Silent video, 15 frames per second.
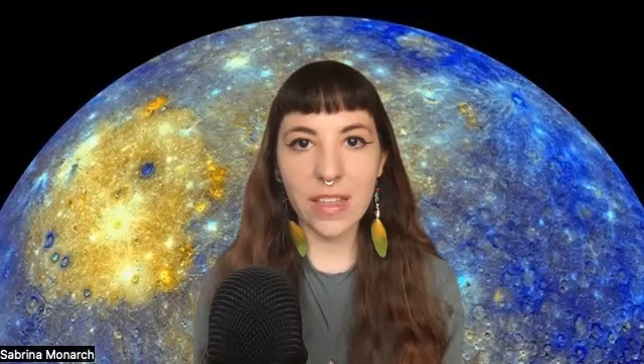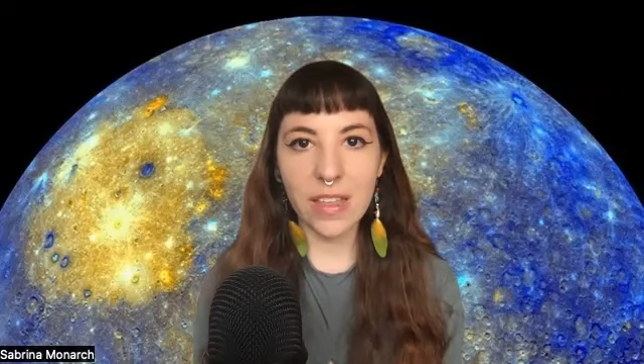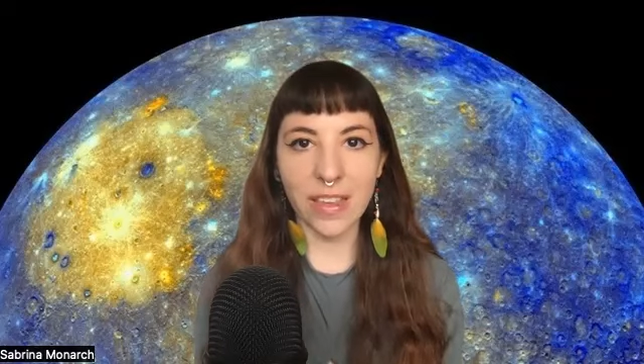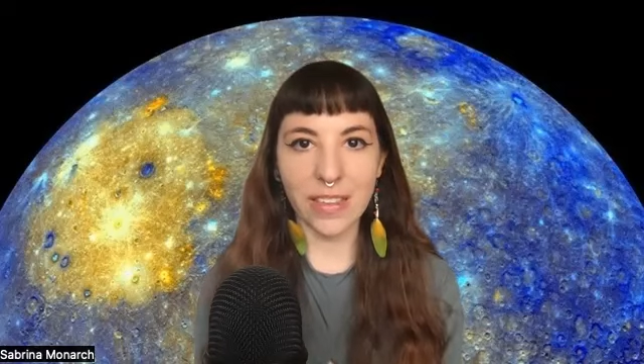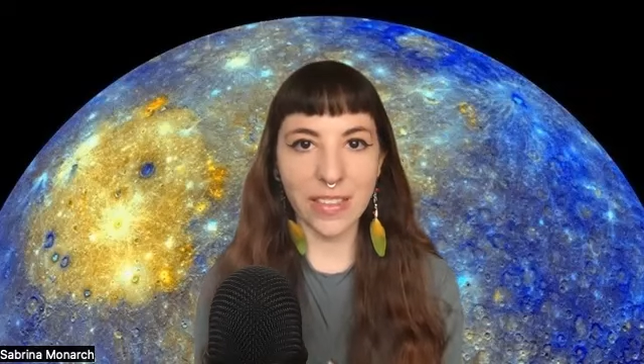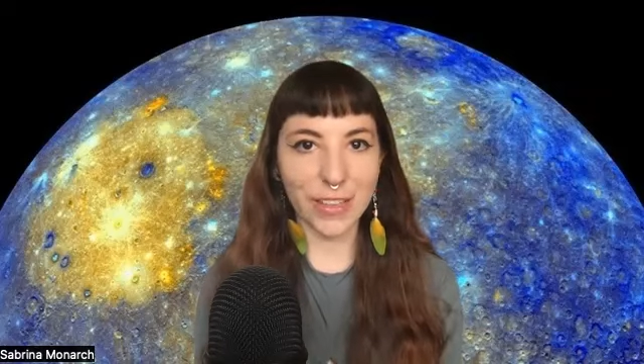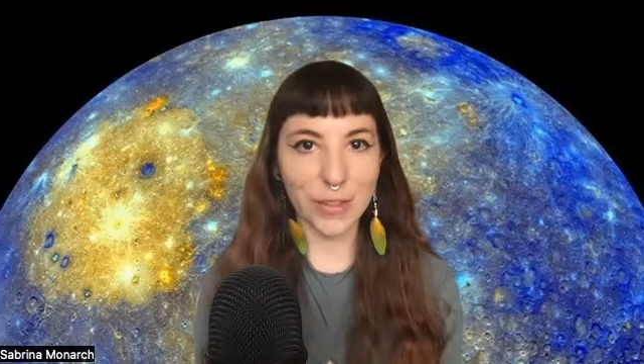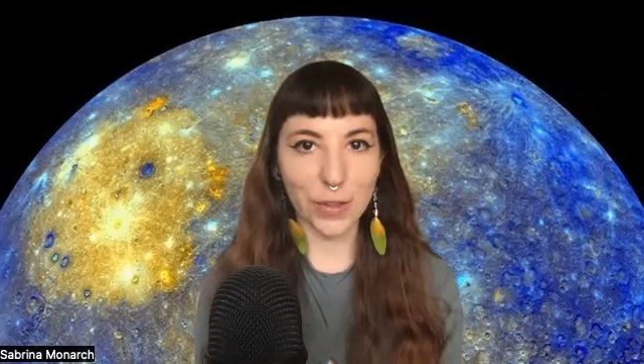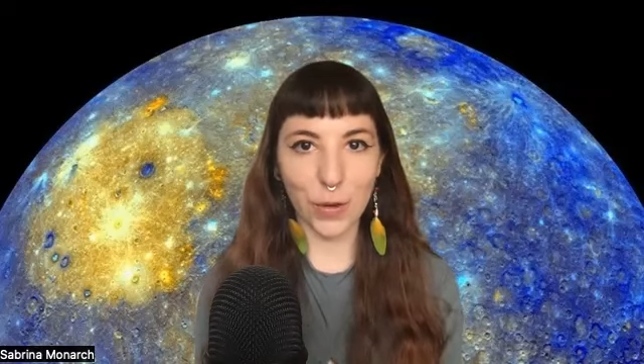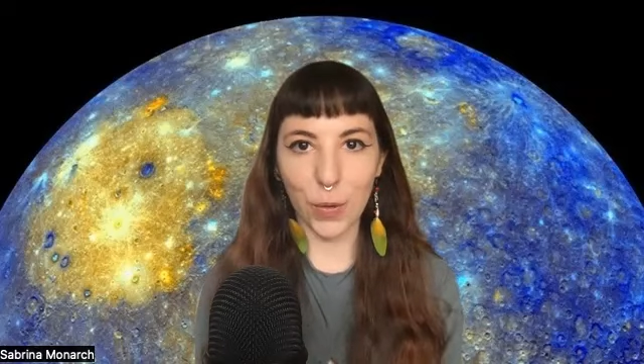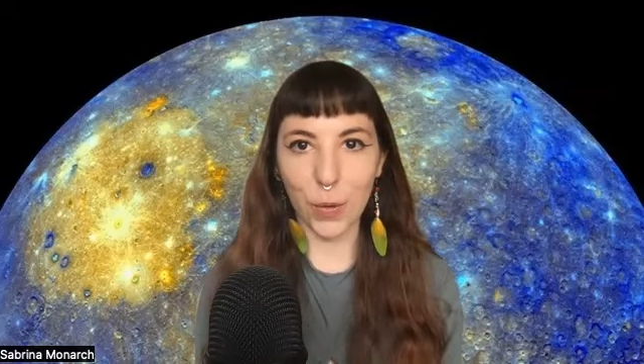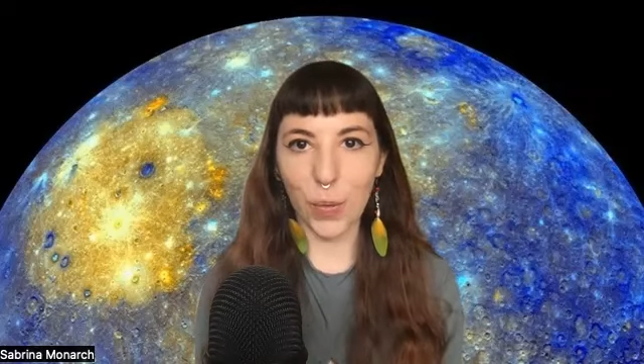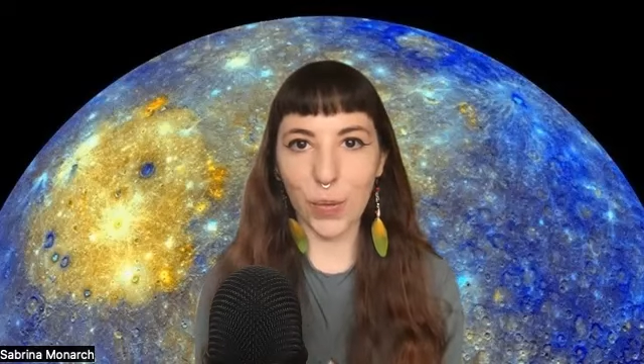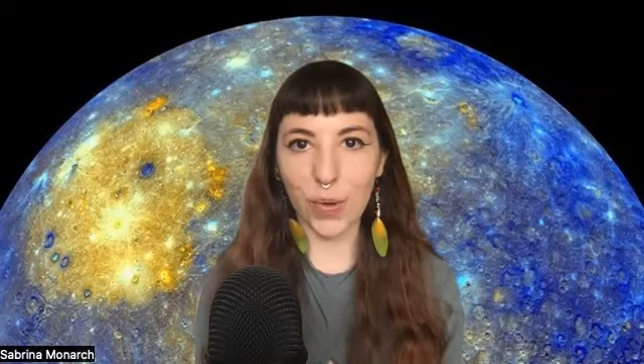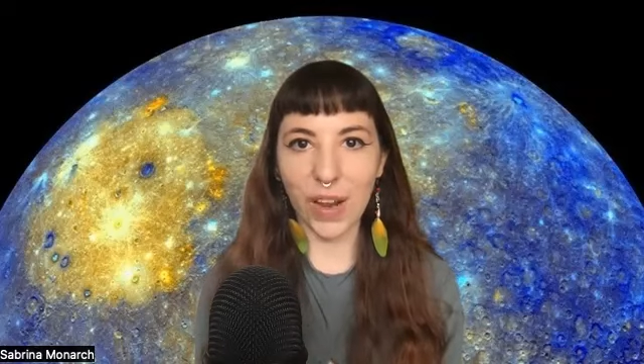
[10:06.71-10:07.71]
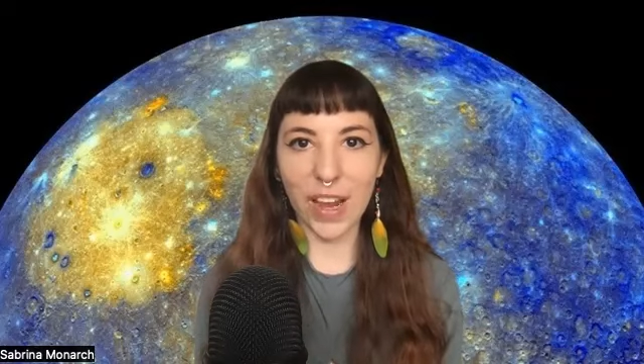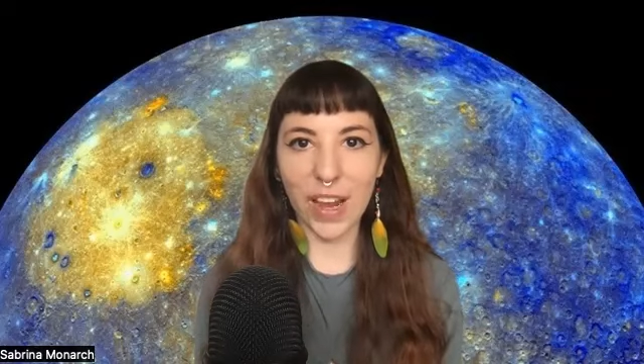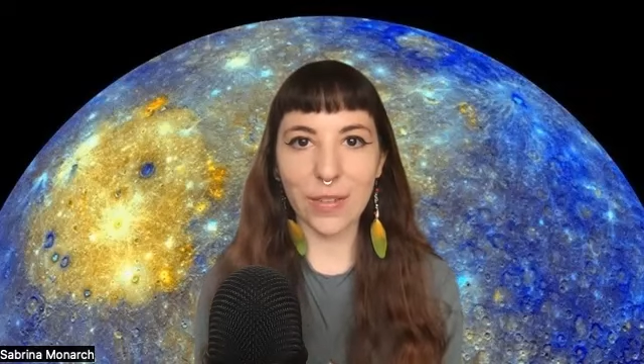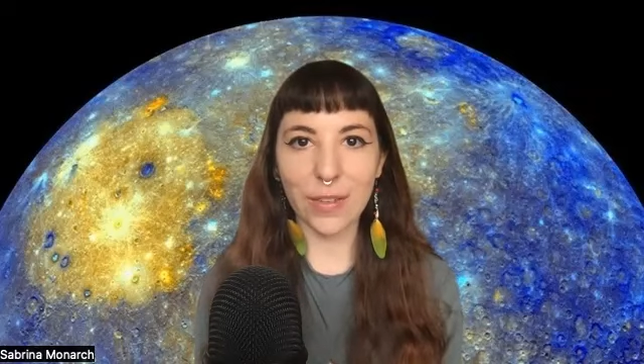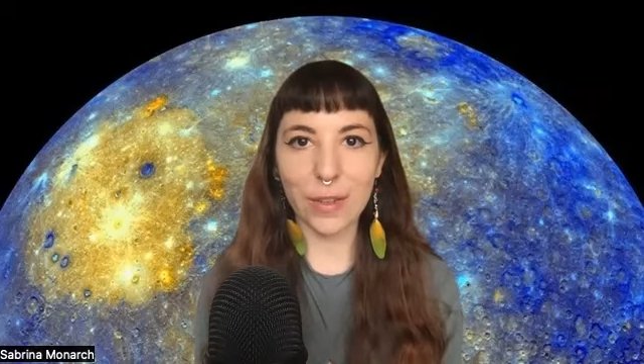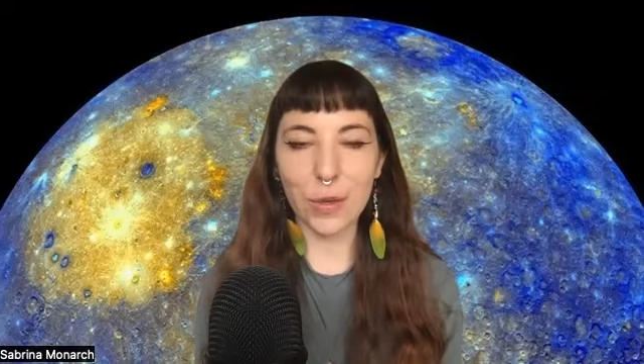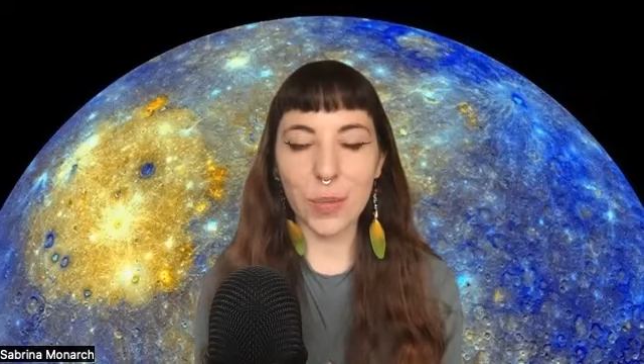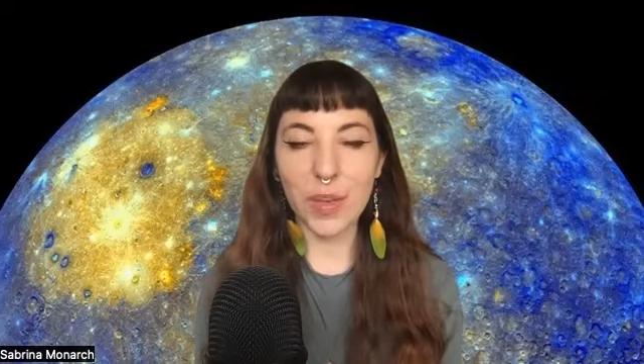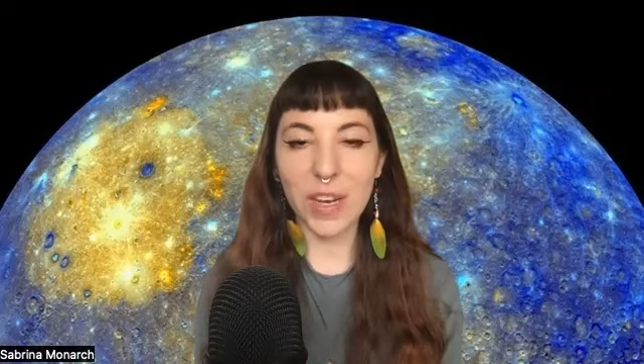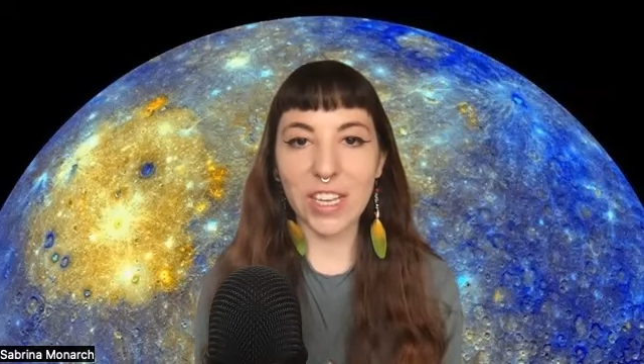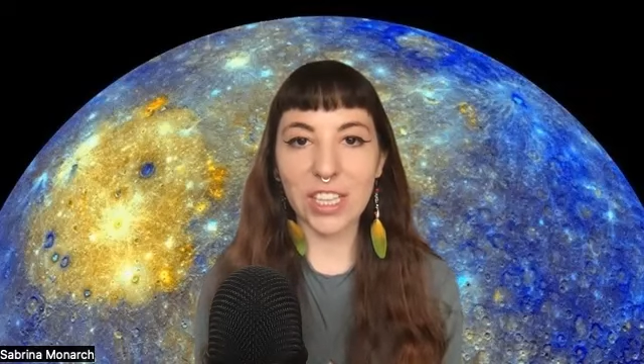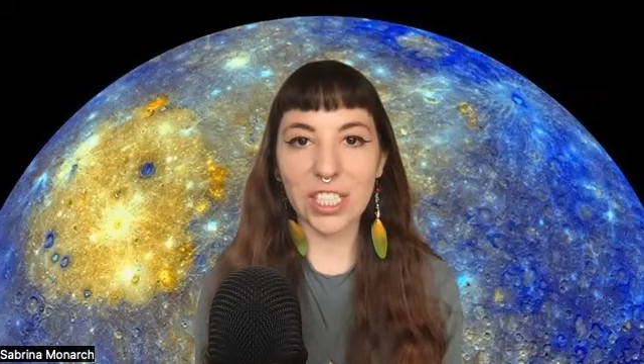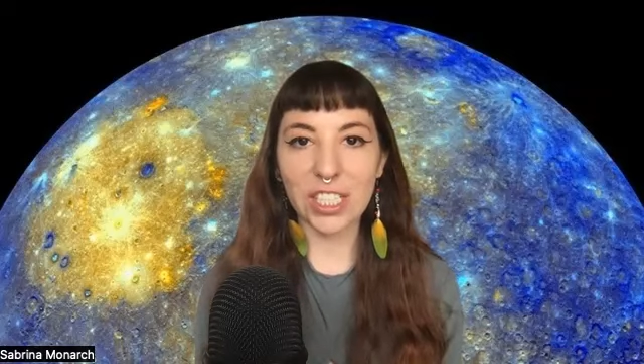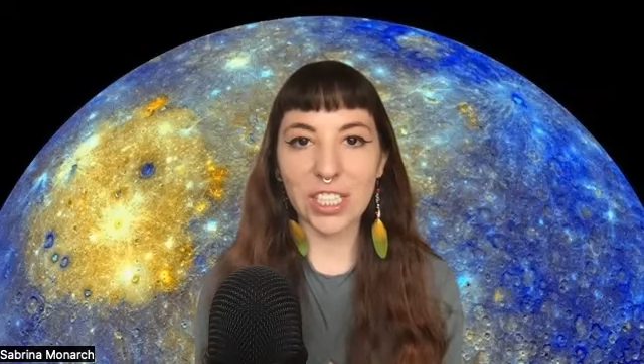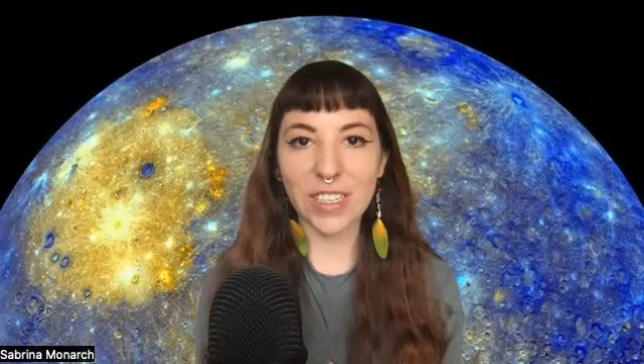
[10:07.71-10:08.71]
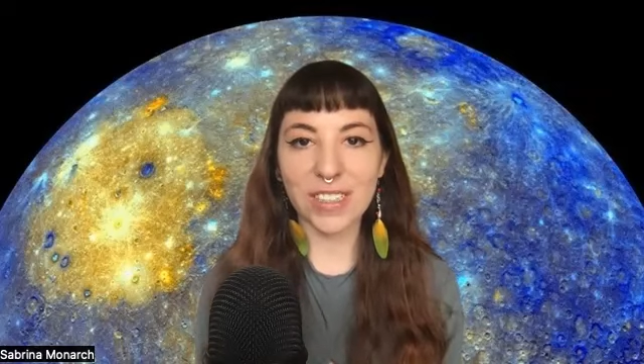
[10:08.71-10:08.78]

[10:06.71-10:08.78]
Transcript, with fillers: like that's our own kind of illumination